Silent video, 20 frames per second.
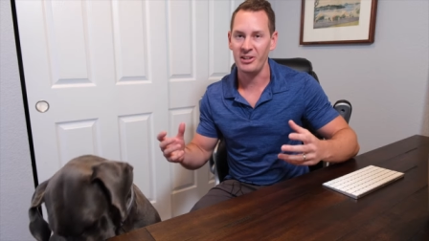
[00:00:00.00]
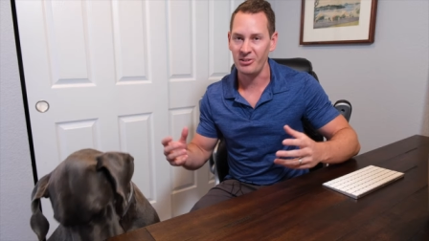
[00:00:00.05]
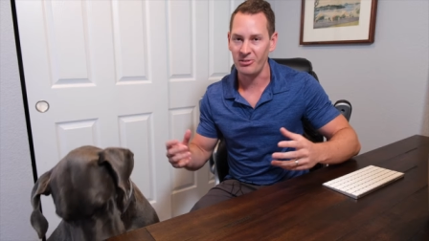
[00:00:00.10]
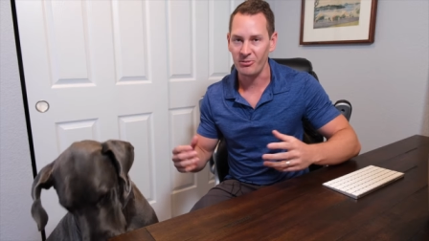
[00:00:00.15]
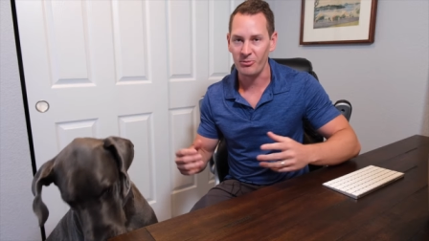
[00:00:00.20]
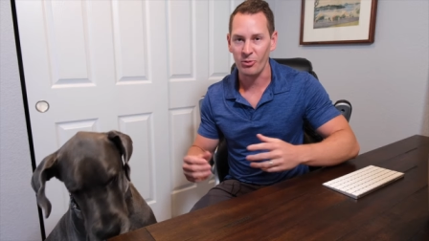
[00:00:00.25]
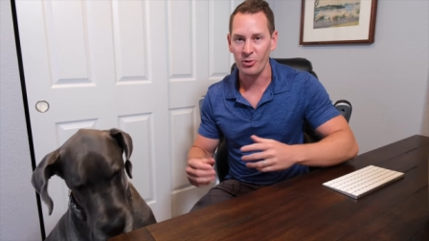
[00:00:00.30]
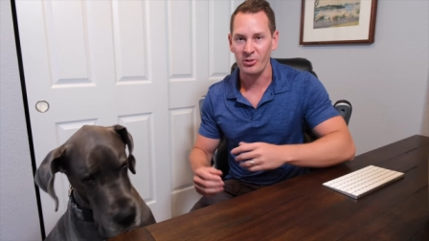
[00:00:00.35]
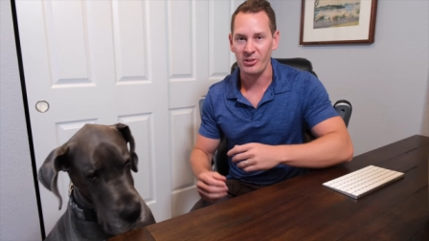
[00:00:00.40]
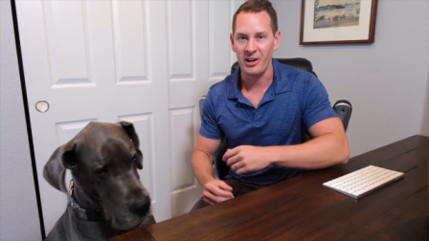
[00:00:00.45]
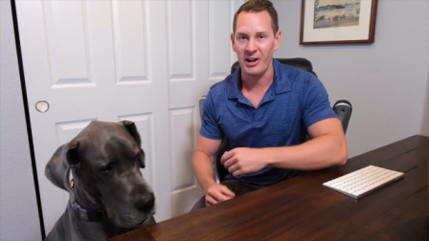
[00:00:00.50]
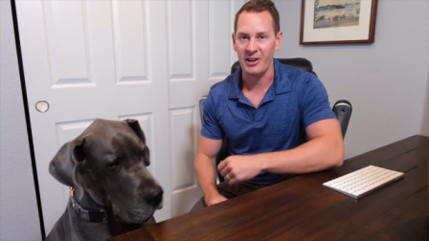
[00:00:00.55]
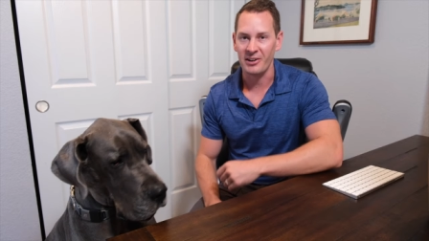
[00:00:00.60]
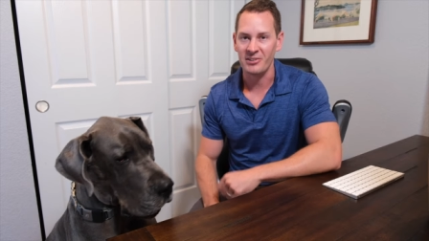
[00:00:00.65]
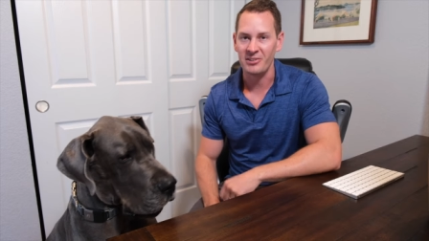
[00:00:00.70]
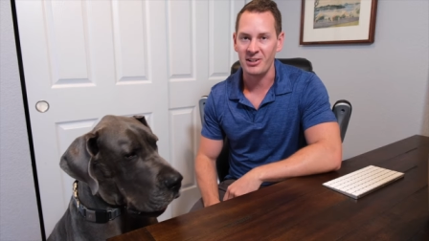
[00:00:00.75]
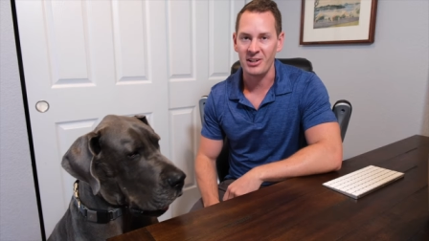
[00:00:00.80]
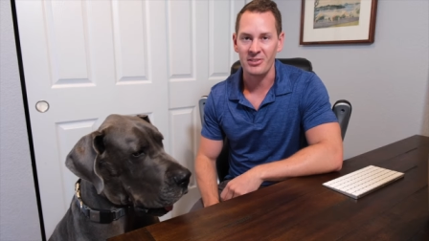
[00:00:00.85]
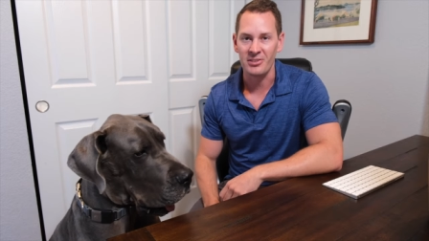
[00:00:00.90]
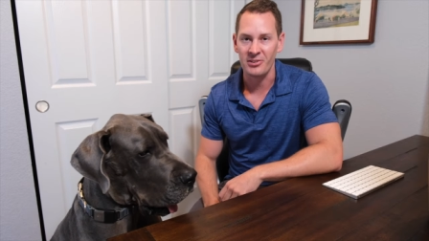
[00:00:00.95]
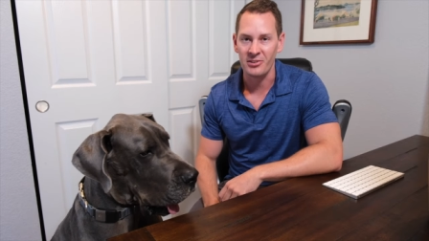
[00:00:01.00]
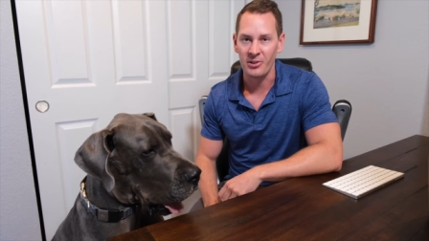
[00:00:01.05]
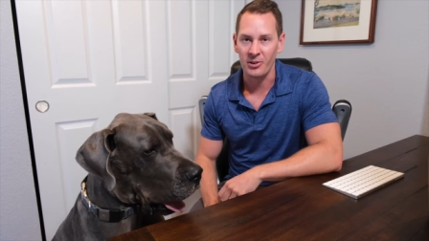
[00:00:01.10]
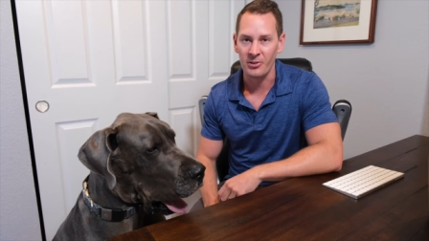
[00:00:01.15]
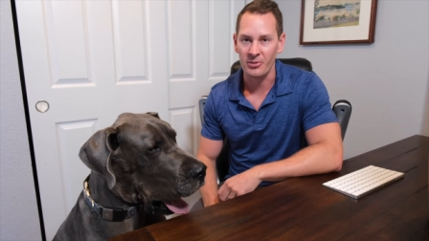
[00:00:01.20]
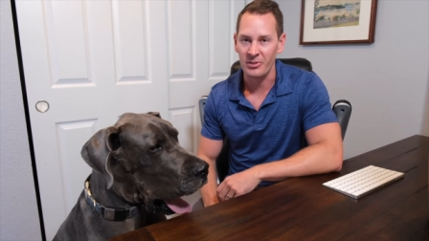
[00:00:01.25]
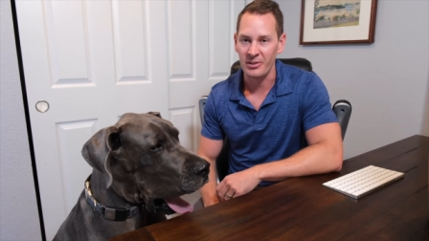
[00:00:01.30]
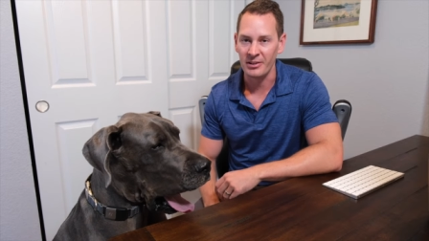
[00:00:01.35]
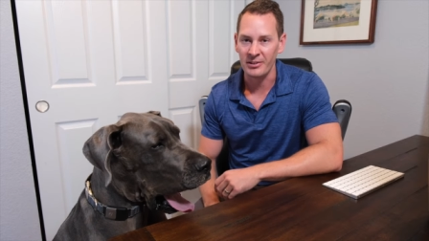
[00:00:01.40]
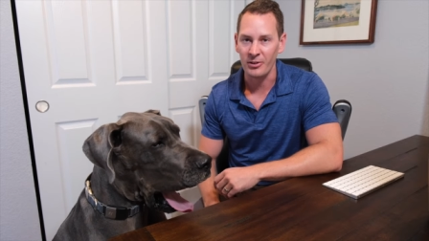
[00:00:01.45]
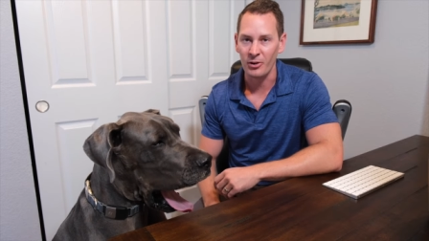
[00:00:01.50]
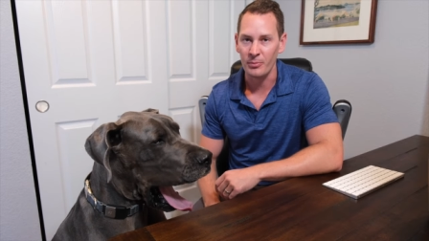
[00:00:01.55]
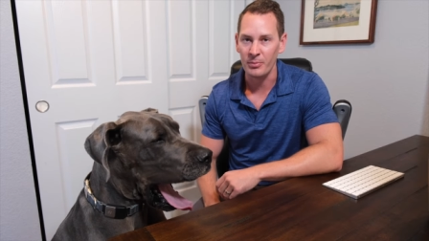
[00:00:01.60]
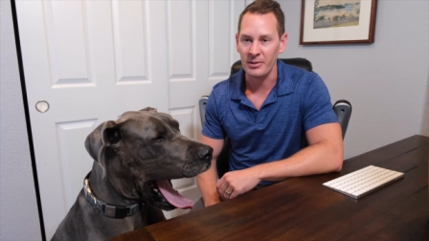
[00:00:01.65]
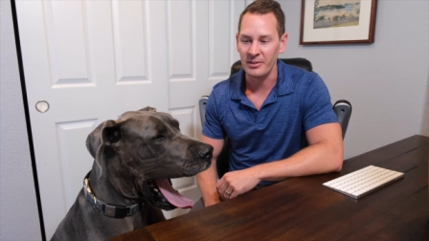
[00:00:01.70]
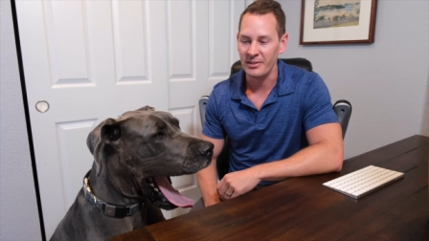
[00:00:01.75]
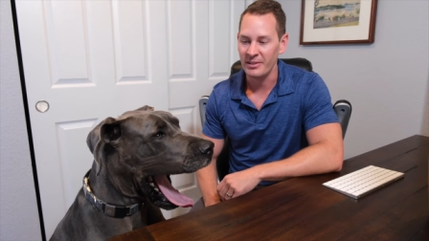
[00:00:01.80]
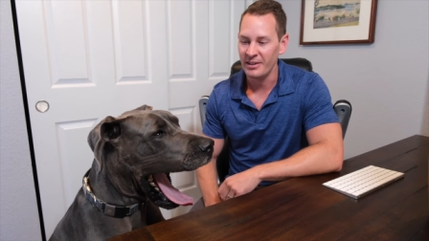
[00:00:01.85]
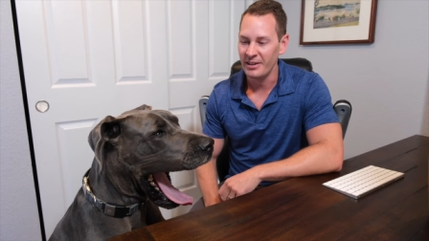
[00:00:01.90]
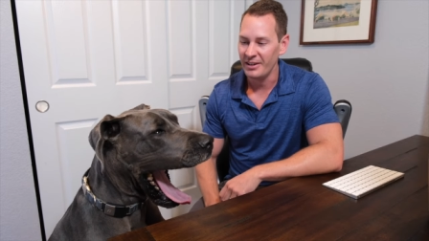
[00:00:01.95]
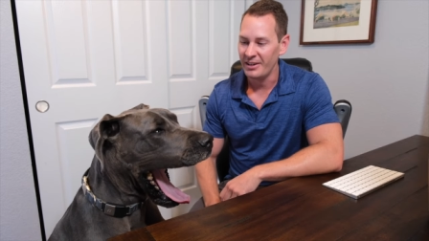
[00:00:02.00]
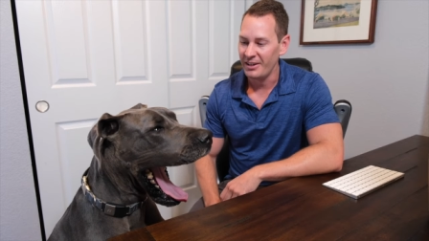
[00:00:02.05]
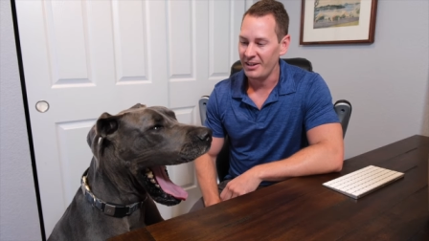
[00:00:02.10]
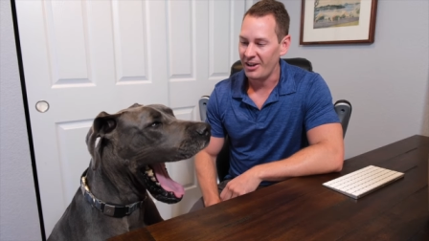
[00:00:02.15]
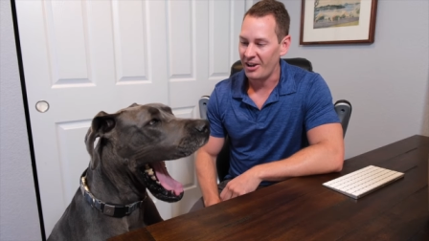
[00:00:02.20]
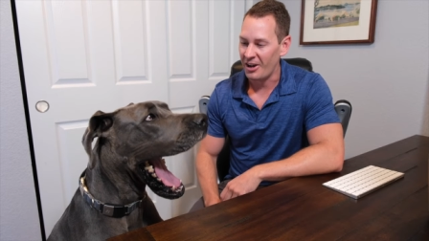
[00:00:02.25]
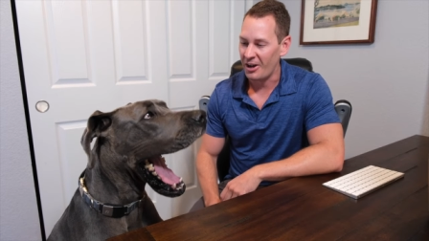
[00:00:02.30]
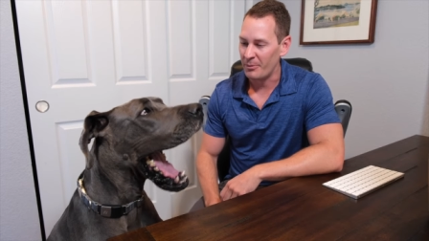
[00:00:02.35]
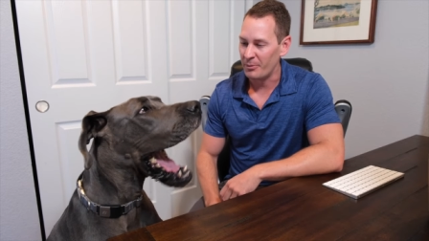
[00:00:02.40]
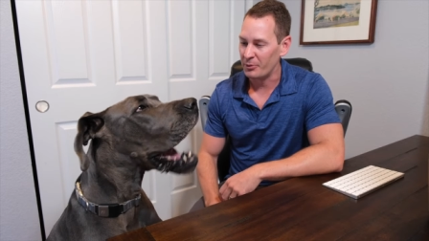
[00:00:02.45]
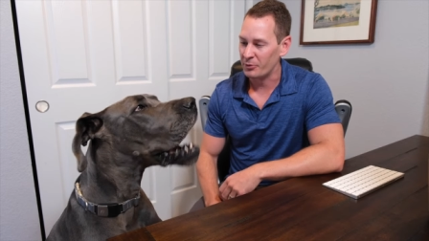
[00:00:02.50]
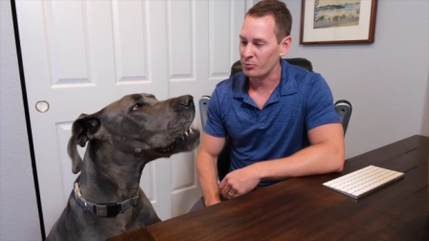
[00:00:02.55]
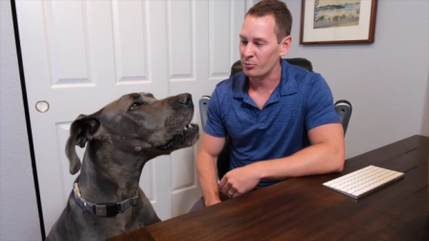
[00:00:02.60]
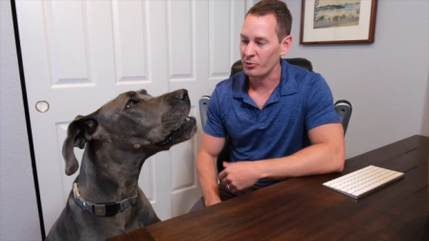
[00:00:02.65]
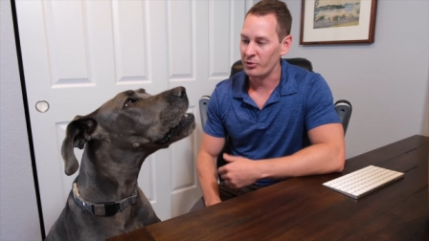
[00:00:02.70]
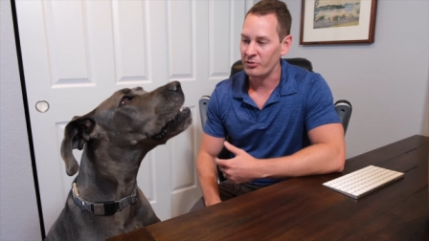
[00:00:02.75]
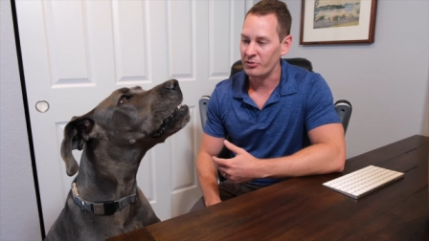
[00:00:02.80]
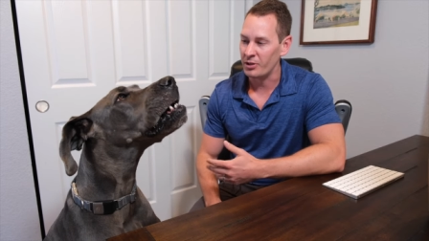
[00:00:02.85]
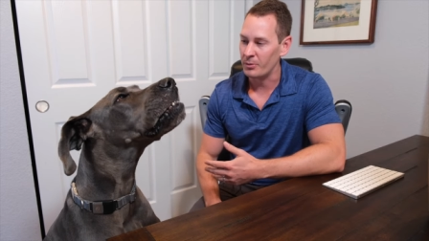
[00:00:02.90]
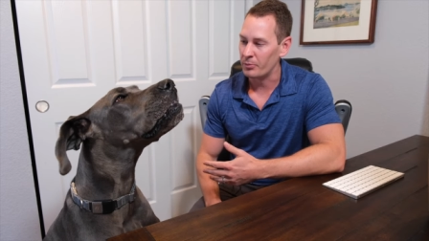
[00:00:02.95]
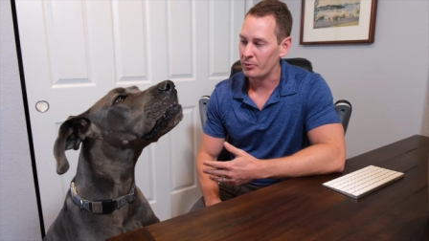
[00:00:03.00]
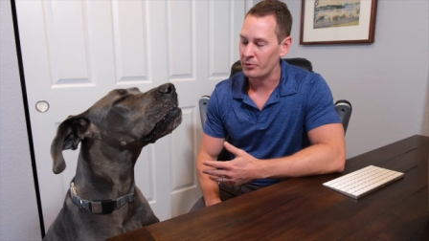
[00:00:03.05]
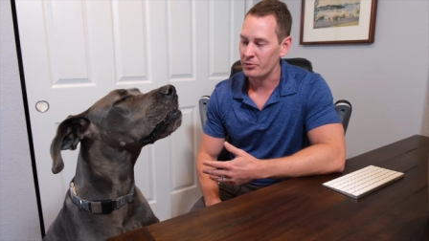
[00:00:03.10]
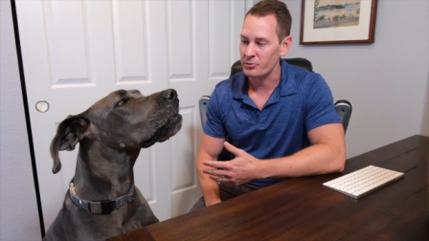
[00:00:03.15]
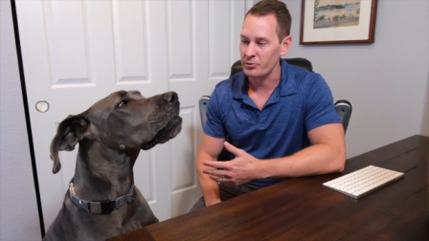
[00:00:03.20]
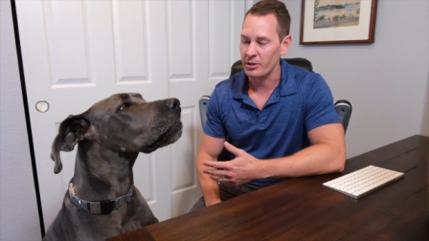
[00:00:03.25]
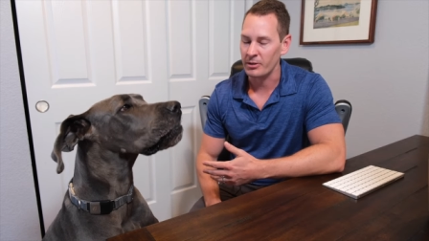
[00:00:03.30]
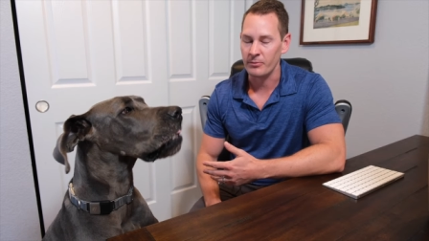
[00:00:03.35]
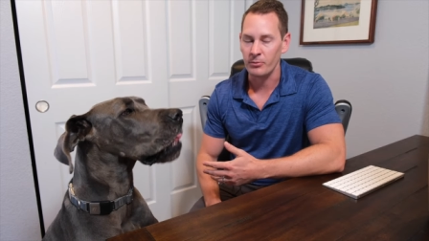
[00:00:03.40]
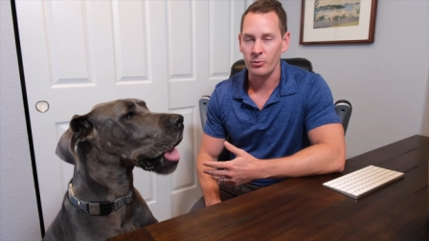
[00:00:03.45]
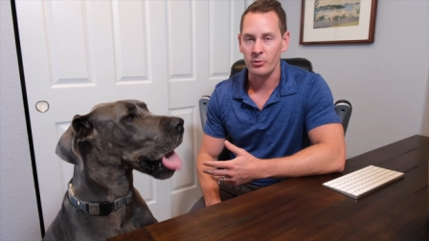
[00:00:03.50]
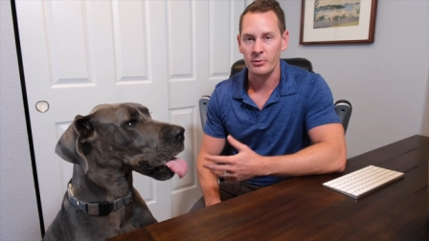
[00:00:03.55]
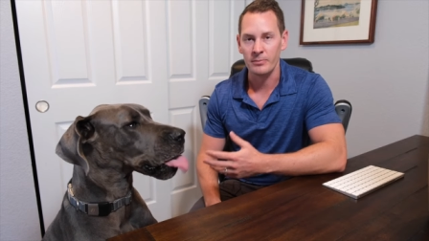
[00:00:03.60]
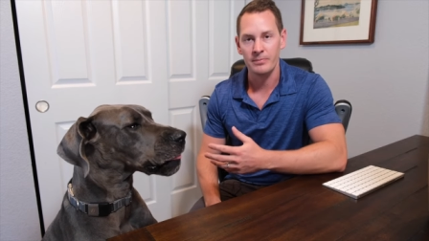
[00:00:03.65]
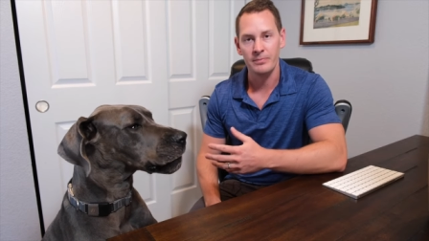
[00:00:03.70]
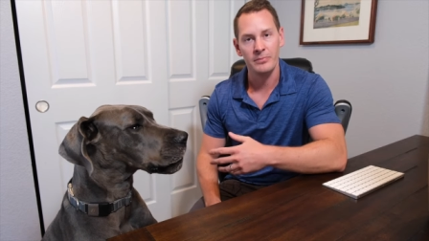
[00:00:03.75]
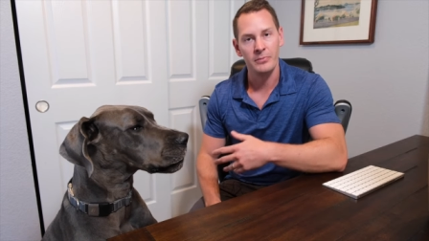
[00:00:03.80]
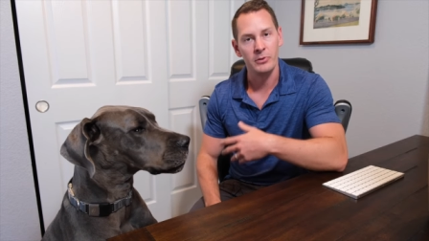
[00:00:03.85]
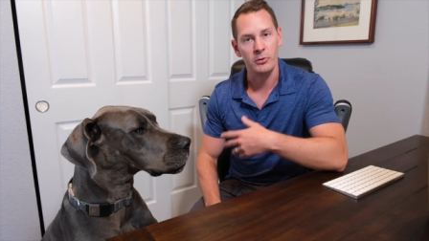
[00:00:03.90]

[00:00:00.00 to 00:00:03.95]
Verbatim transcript: into Fort Knox to get the darn thing open. Um, it was really simple and straightforward.